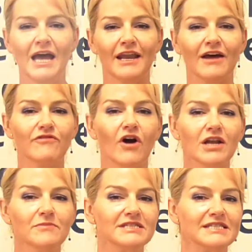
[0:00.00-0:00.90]
Now,
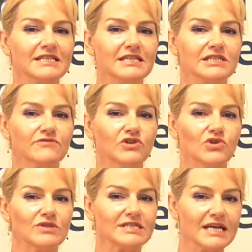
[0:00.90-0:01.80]
vitamin C is of
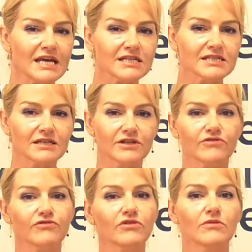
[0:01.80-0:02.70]
course excellent
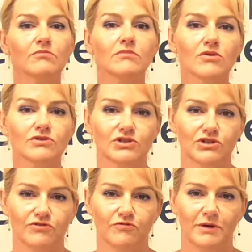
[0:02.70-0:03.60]
for a
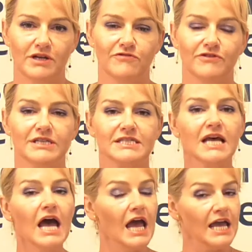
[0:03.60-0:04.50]
multitude of benefits.
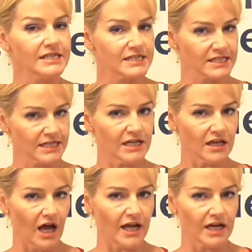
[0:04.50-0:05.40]
It's skin
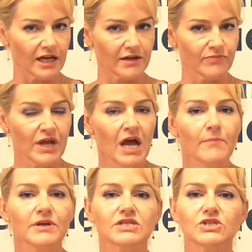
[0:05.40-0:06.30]
lightening,
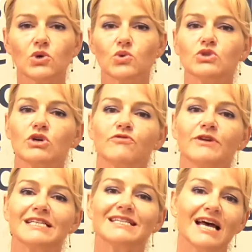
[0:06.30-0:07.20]
but it's also
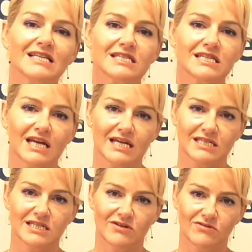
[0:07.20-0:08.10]
fantastic
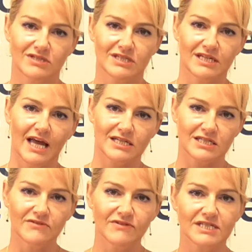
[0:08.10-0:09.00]
antioxidant
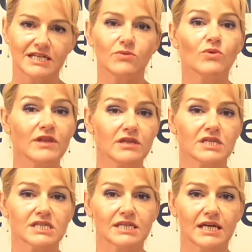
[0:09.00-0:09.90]
activity within the
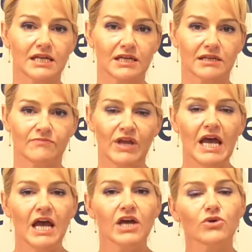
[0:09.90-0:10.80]
skin.
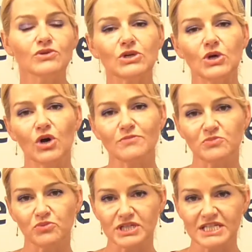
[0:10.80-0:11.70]
It also helps
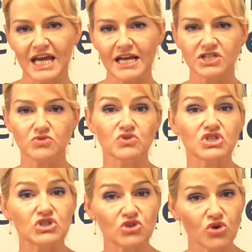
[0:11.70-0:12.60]
protect and
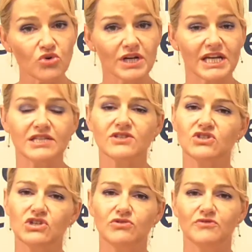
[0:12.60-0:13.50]
restore against
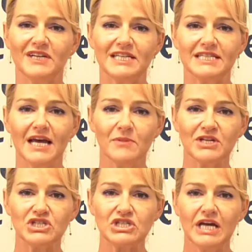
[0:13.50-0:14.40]
U V
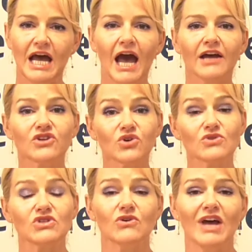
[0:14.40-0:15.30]
damage and
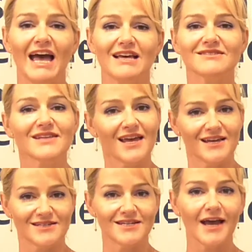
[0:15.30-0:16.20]
also has
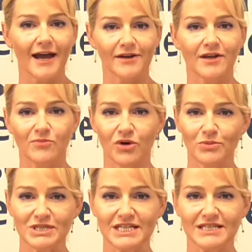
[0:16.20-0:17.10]
anti-acne
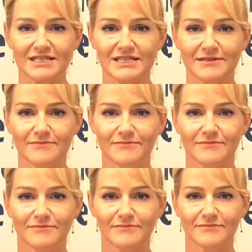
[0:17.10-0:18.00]
properties.
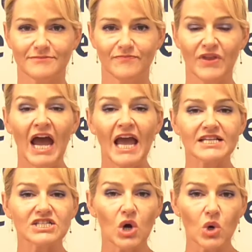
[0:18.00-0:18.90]

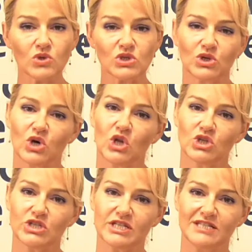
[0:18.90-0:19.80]
It's also
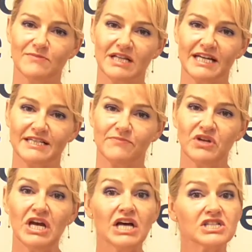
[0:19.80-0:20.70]
collagen stimulating,
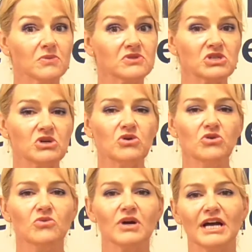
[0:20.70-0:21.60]
so it's an
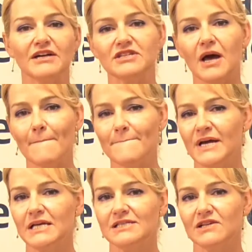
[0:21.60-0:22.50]
all-round
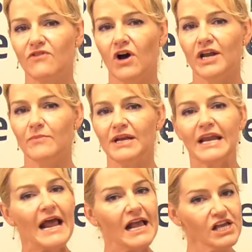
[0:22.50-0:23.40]
amazing vitamin
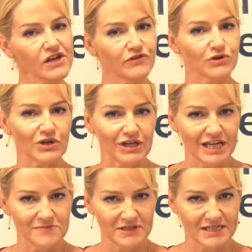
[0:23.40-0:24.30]
if you can
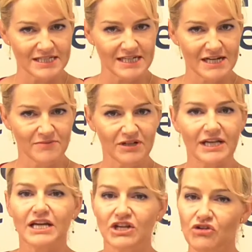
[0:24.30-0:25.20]
keep it stable
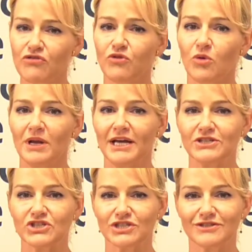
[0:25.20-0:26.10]
in your
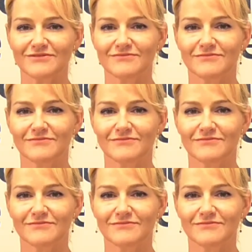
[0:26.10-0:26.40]
formulation.